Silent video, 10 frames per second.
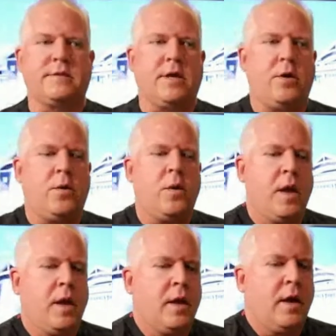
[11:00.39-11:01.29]
So
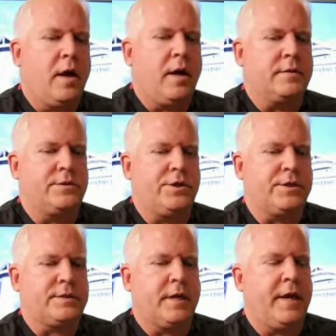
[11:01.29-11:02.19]

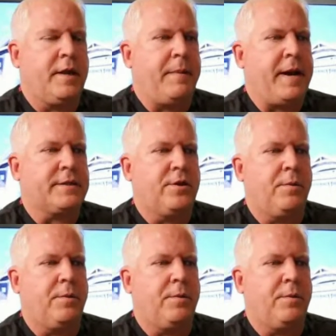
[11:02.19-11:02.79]
just again, back to the